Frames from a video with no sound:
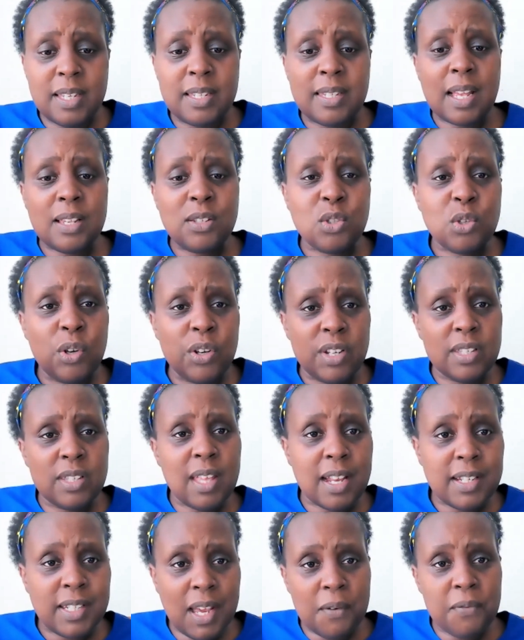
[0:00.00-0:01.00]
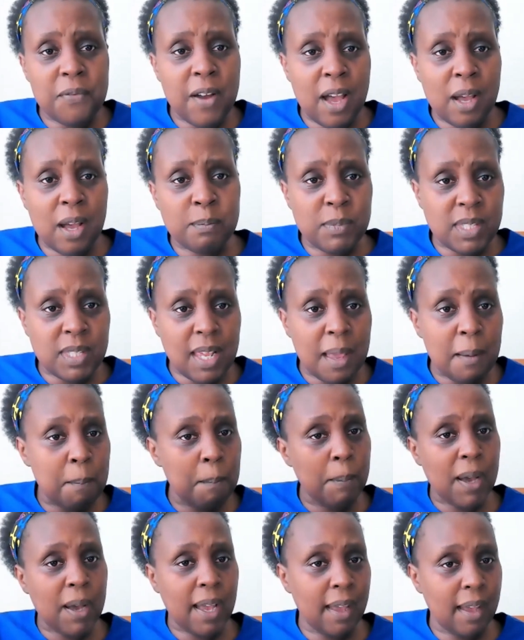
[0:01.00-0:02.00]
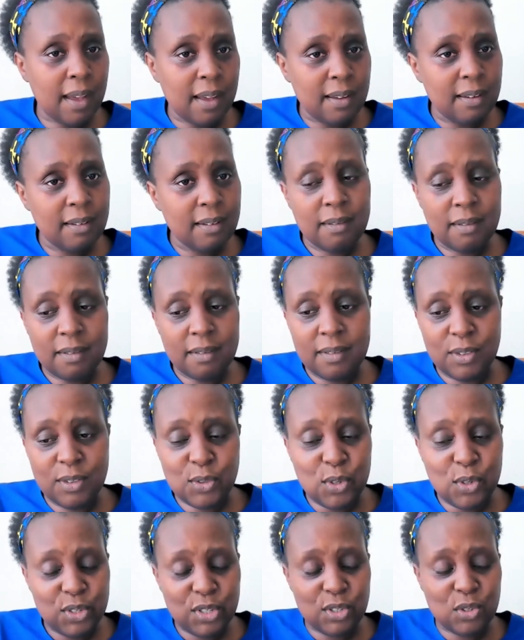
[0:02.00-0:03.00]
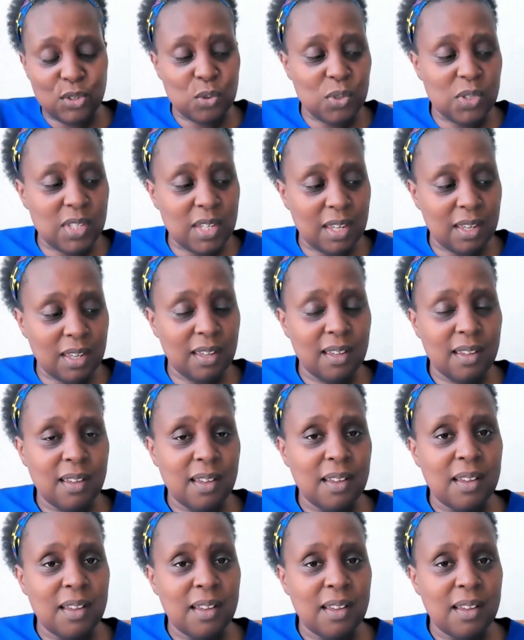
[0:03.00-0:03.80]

is a story that affirms empire, sorry to say.